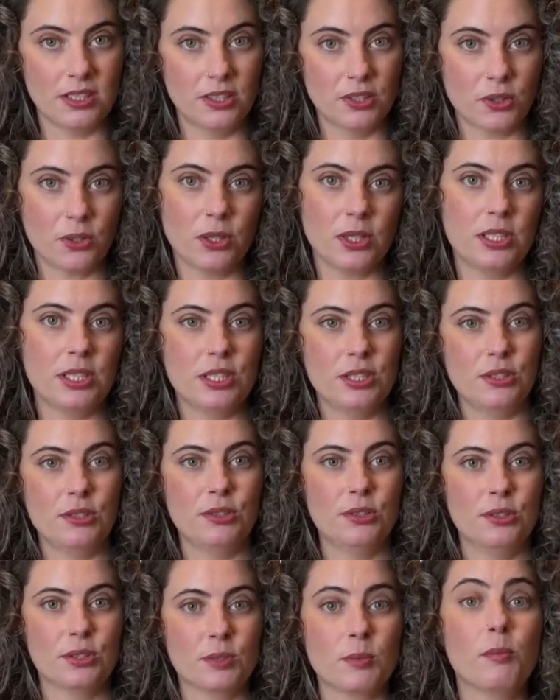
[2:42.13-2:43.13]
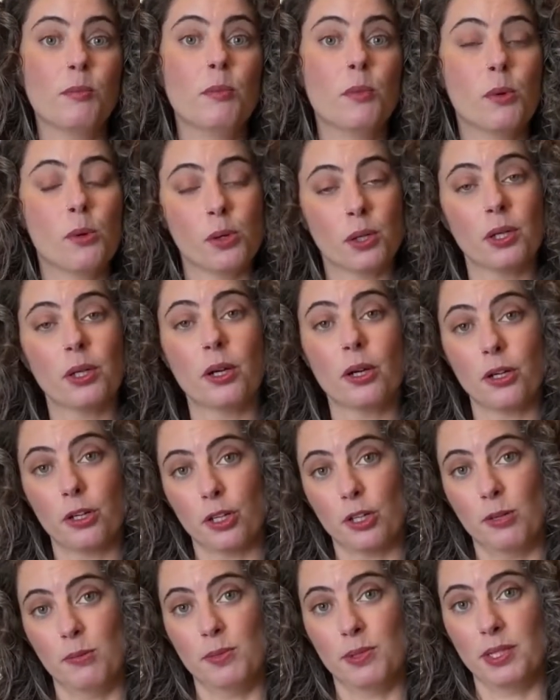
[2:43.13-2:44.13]
you're going to use more
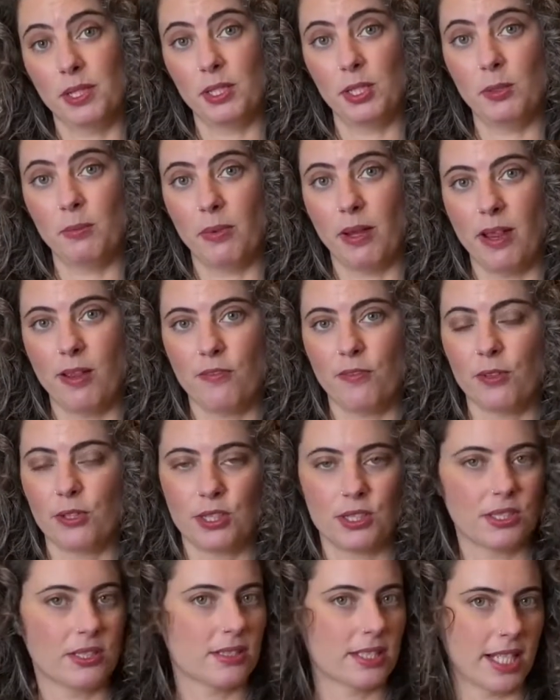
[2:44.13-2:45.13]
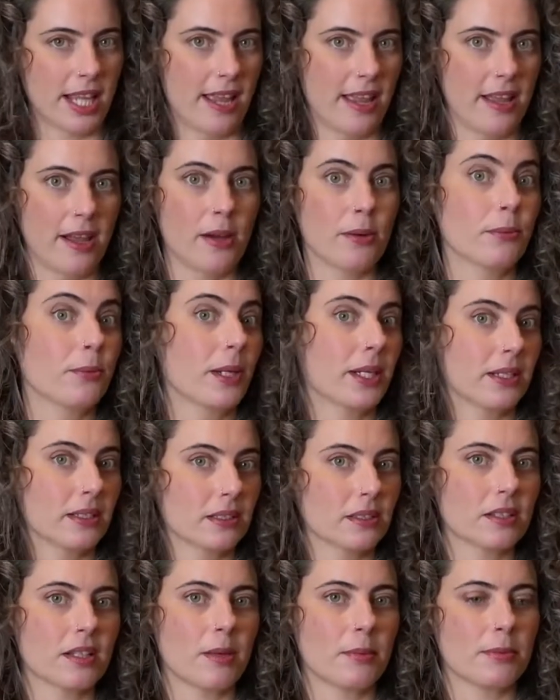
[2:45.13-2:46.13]
herbs than you might for just, say, a
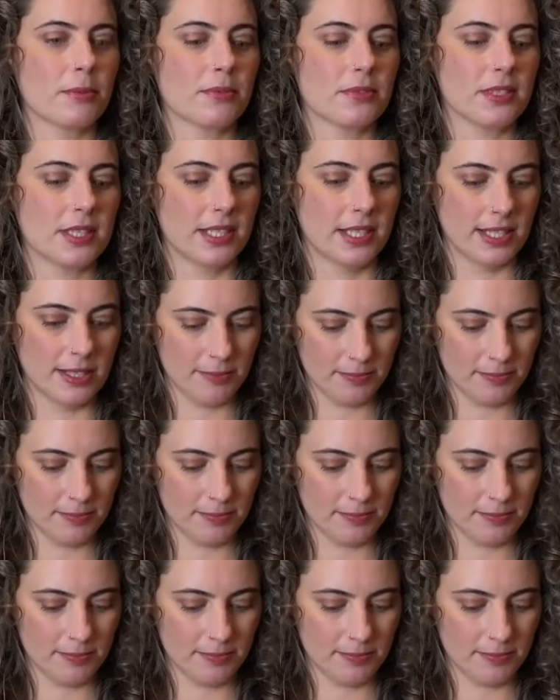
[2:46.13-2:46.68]
regular cup of tea.